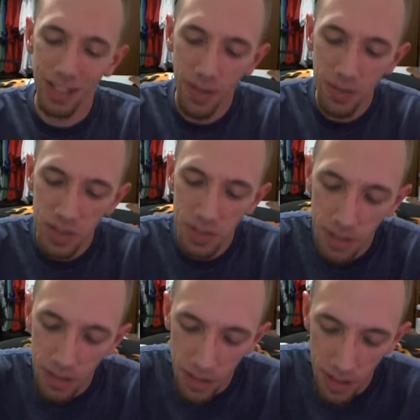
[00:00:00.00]
Kevin
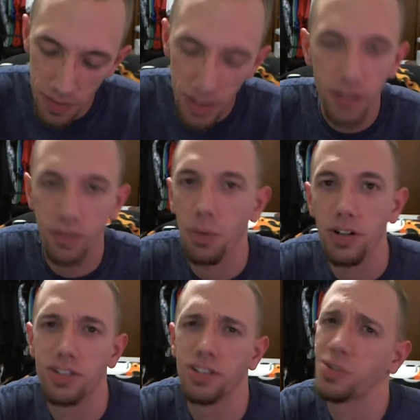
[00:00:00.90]
Smith, if he ever
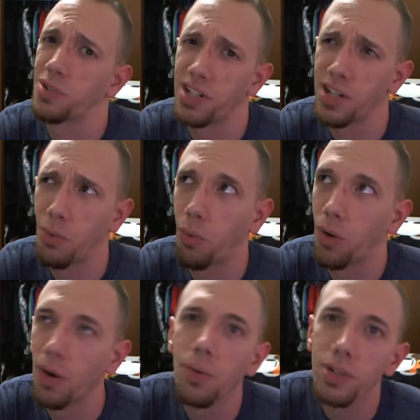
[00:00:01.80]
watches this, which he
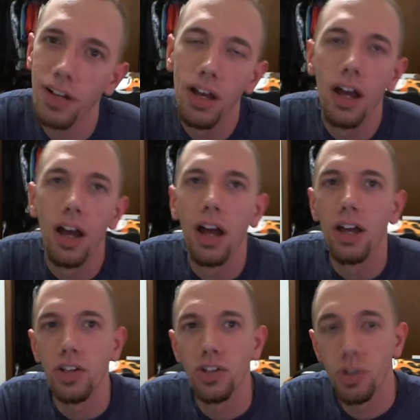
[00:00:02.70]
won't,
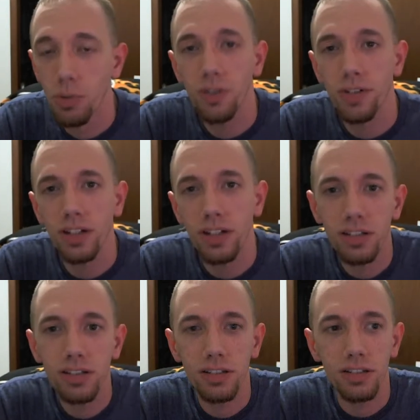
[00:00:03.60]
your movie
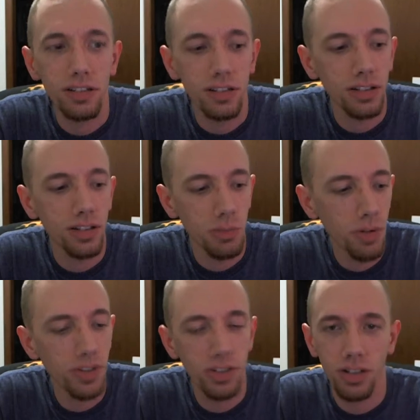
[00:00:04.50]

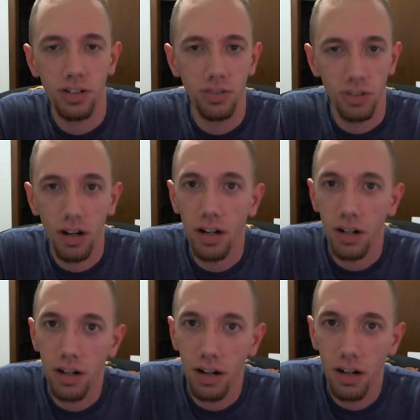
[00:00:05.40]
skills
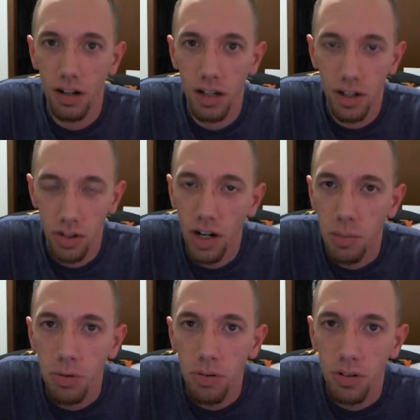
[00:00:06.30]
are
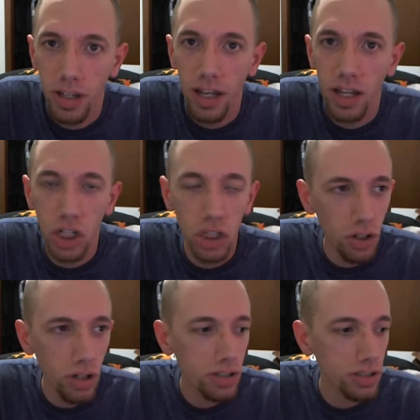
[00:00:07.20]
incredible. Okay,
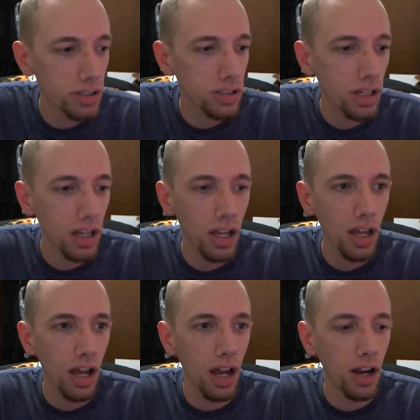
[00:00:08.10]
Clerks
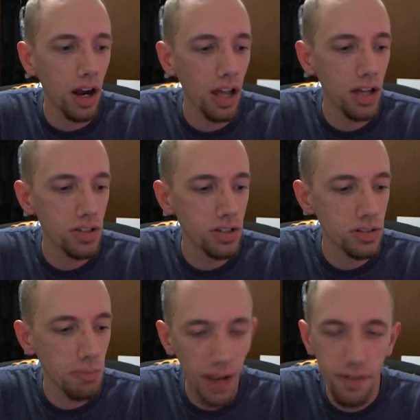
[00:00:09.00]

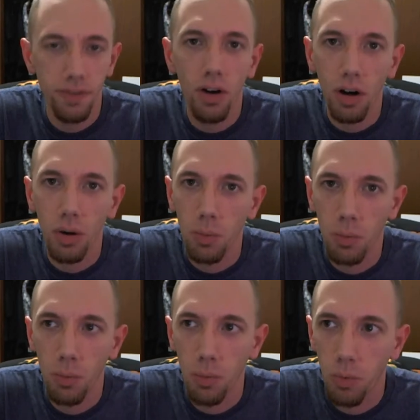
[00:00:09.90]
is by far
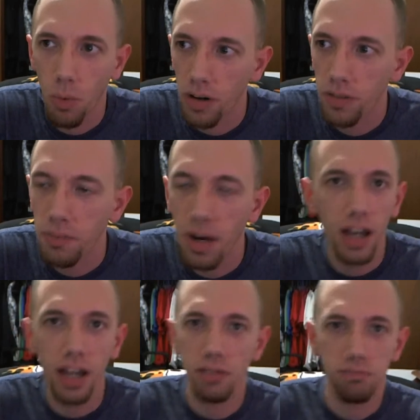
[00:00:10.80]
one of
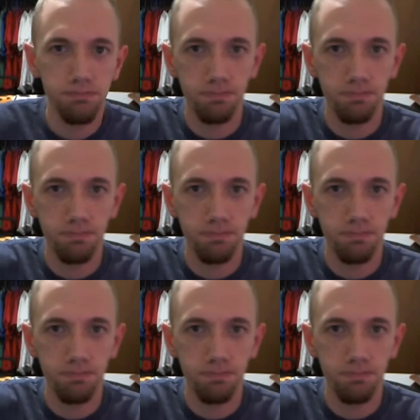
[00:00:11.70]
my